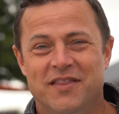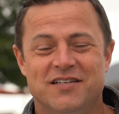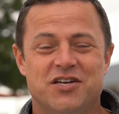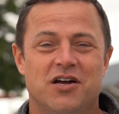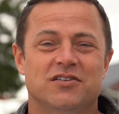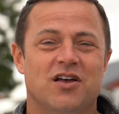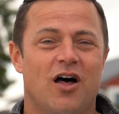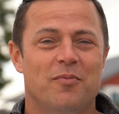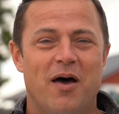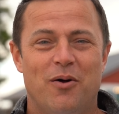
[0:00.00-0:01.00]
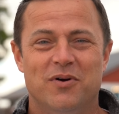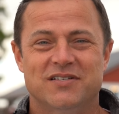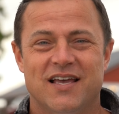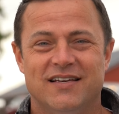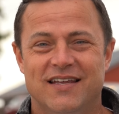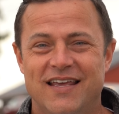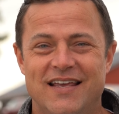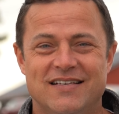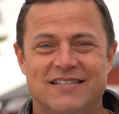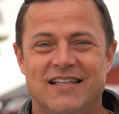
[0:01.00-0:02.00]
This channel is all about what it's like to
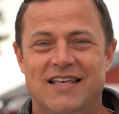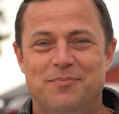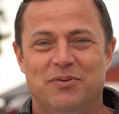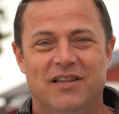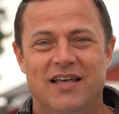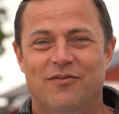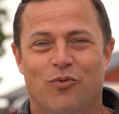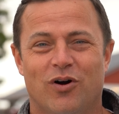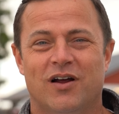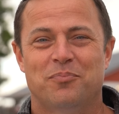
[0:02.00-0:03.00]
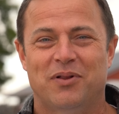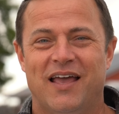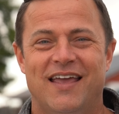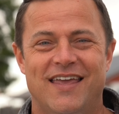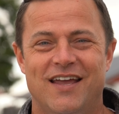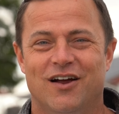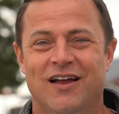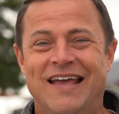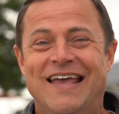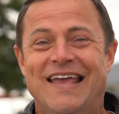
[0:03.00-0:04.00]
eat, sleep, live, work, play here
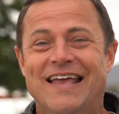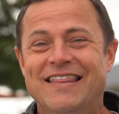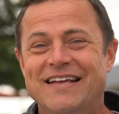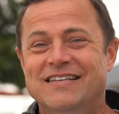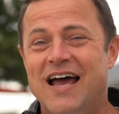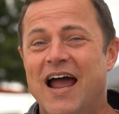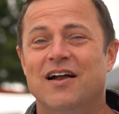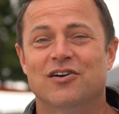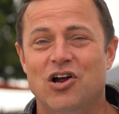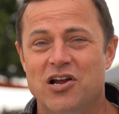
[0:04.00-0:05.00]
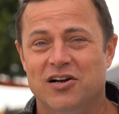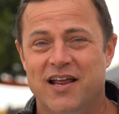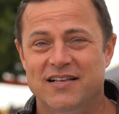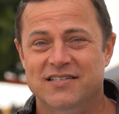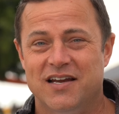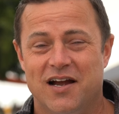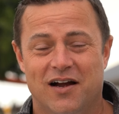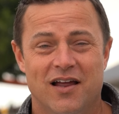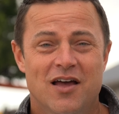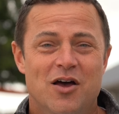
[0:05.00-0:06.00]
in the entire greater Kansas City area,